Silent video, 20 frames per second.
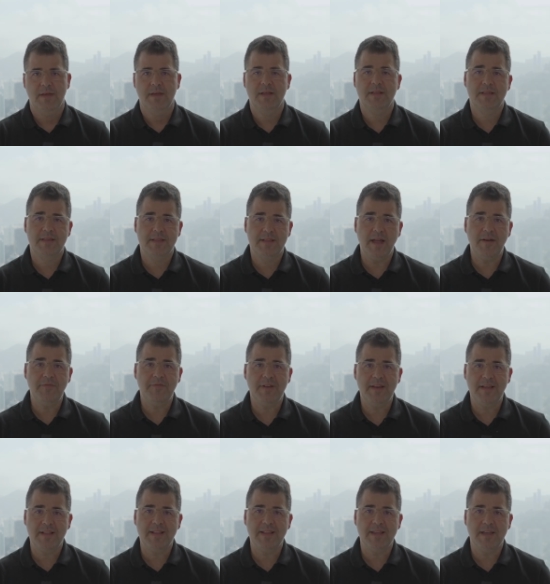It's
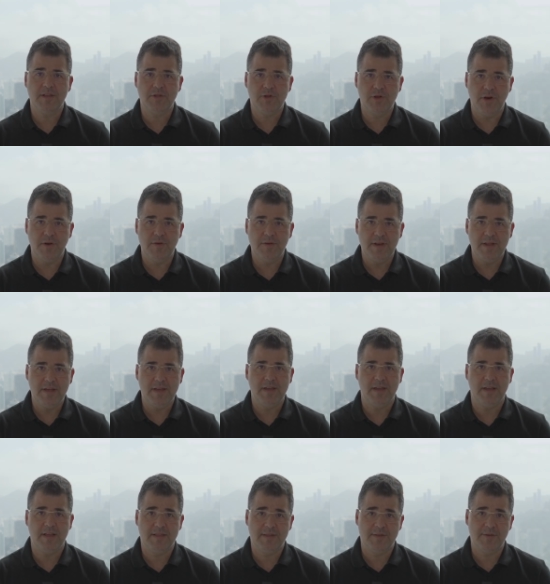definitely a journey.
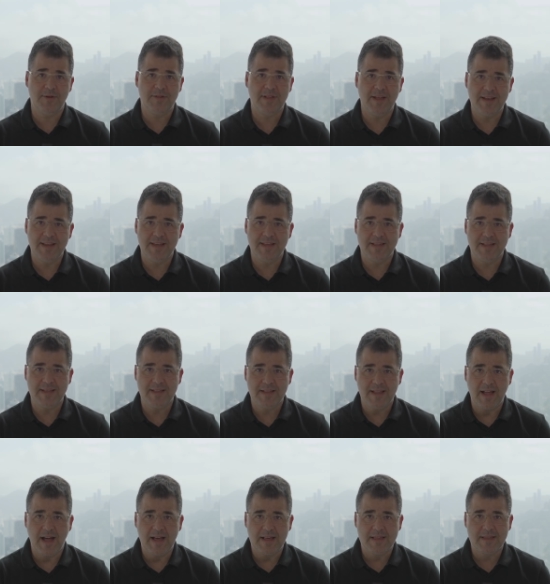It's not an easy
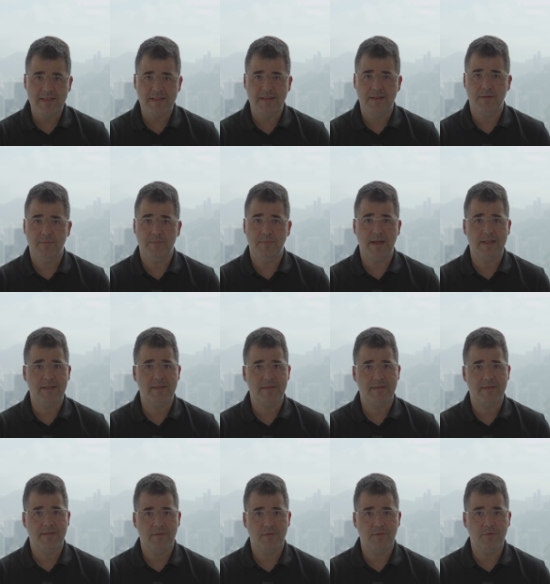task, but
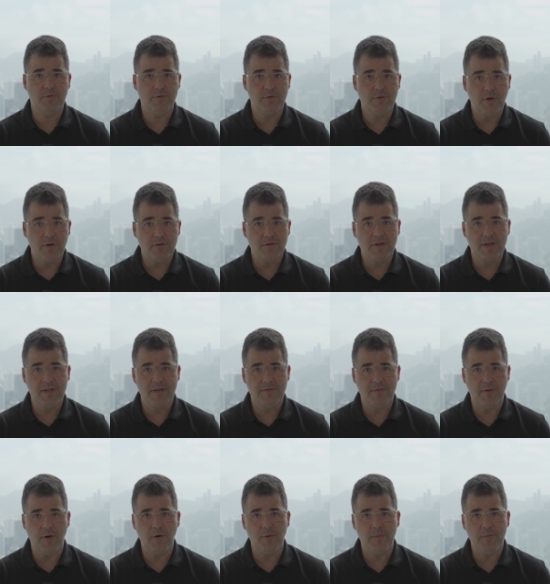do not
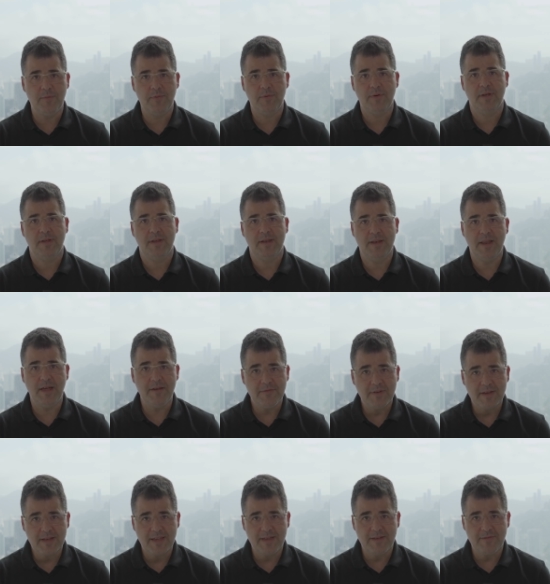give up.
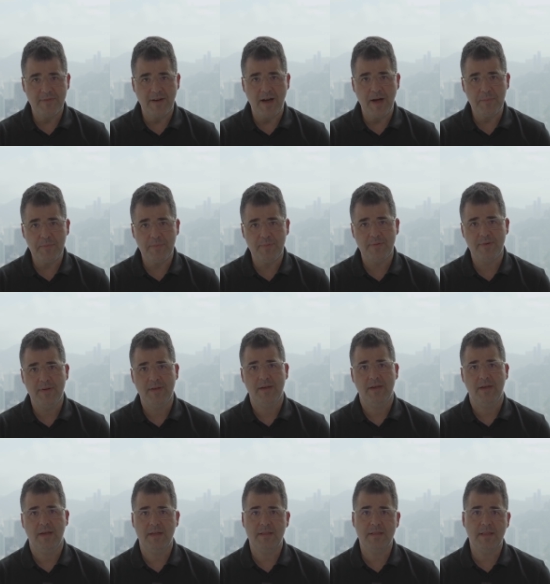Never give up,
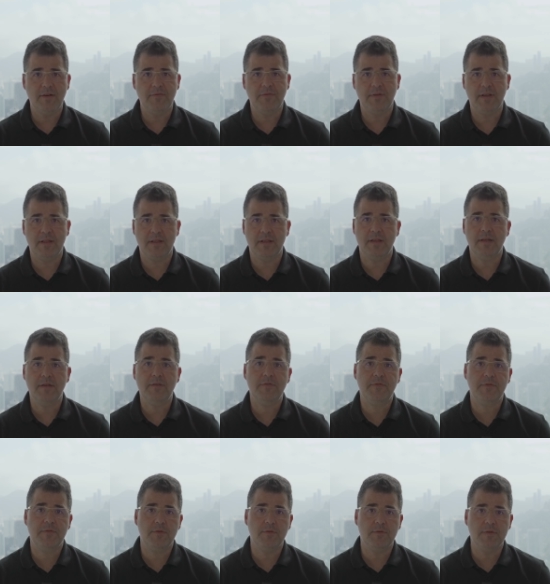and definitely
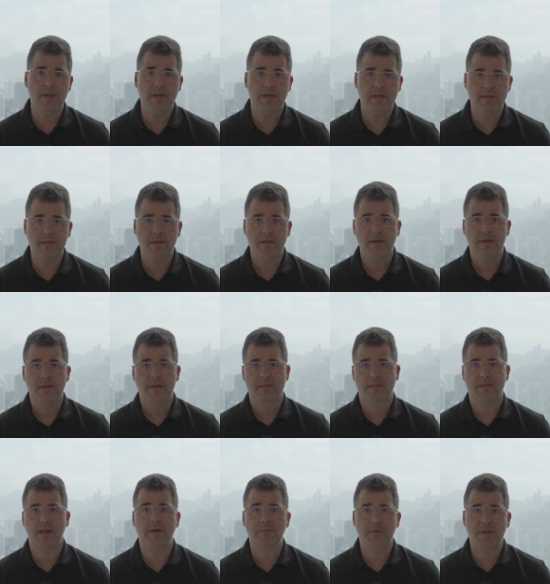if you need
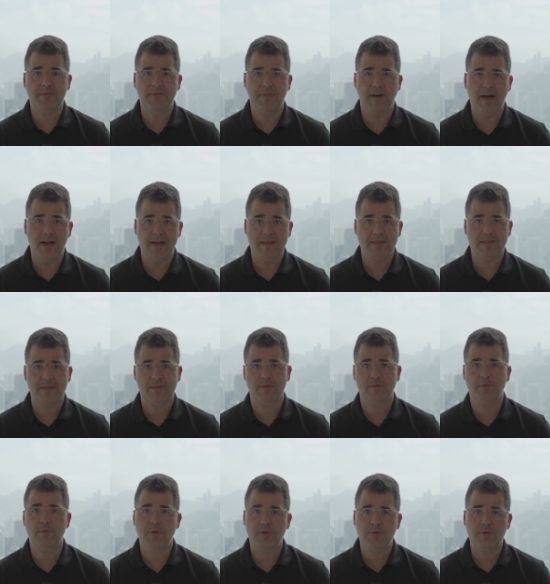some advice,
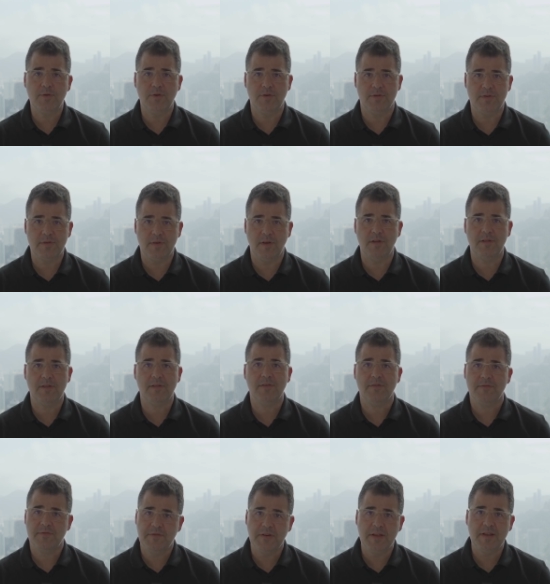you want to consult,
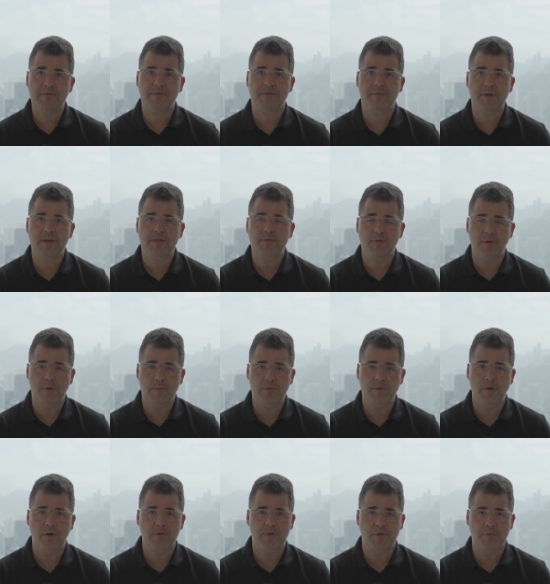feel free to
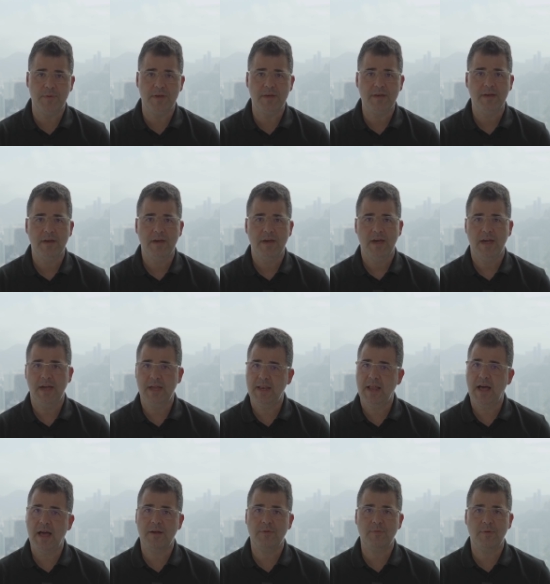approach me
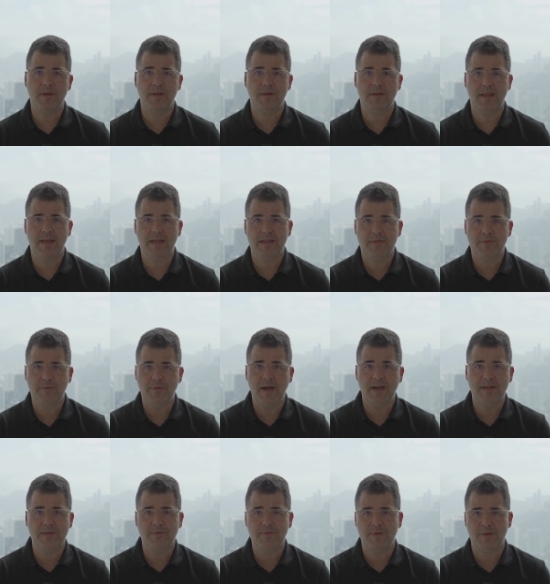and I will
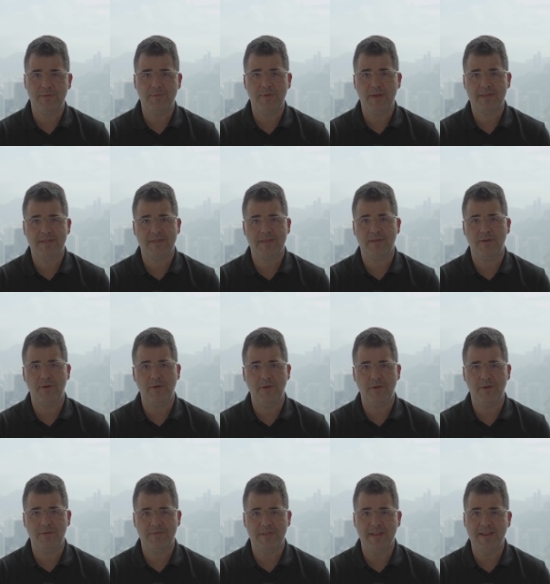try to address
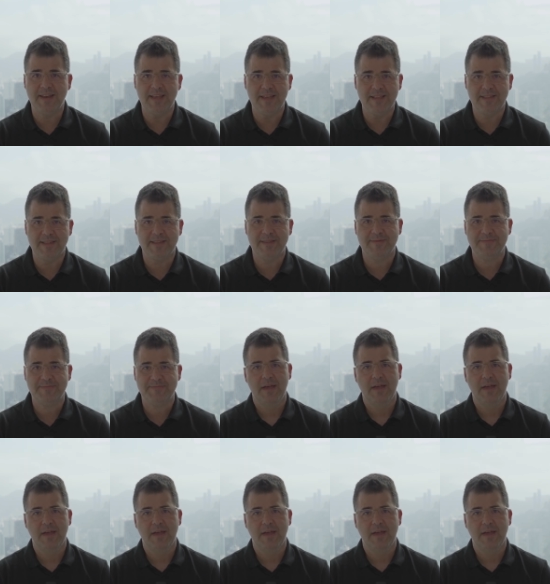all of the needs.